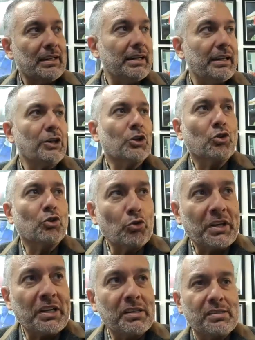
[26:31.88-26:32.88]

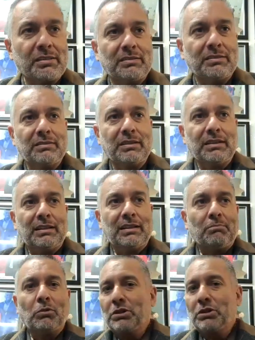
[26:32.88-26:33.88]
increased,
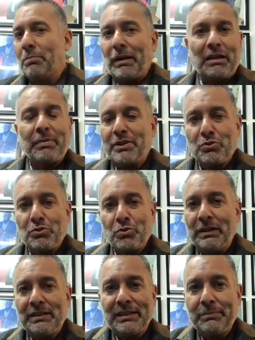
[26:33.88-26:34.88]
multiplied by
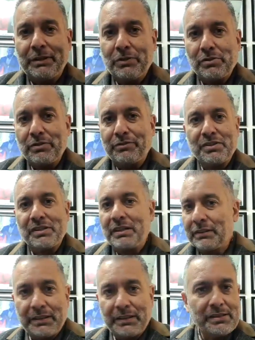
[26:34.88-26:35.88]
20 because of his
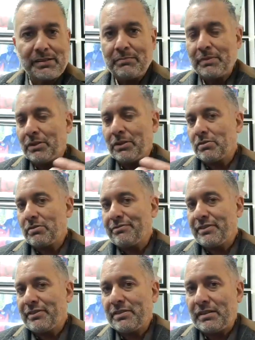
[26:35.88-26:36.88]
illness, or because of
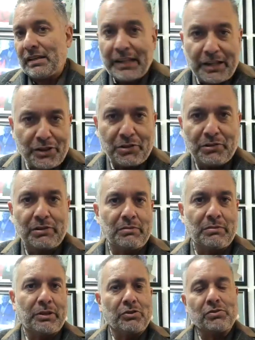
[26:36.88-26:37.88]
his addiction, and
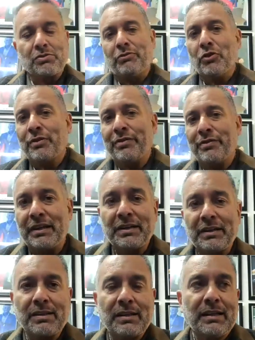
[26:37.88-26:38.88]
because of other things.